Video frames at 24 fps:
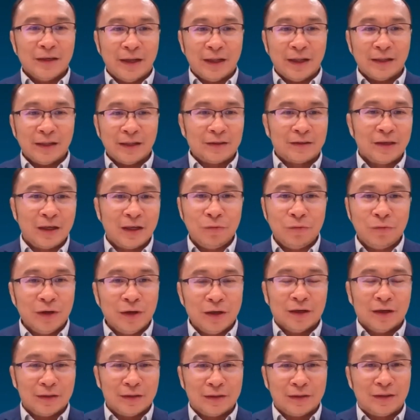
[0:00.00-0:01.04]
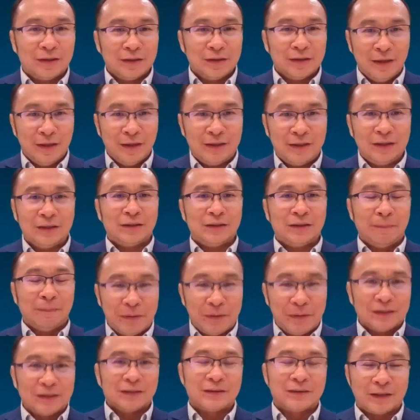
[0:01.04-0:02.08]
That 3 words, digital
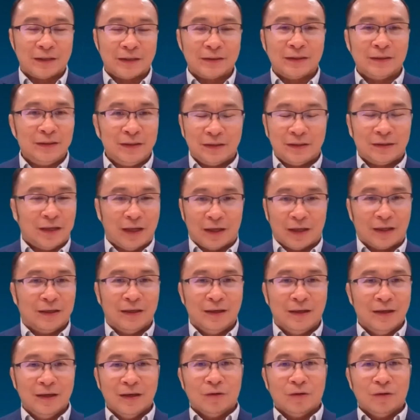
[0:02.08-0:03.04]
business strategy, is like,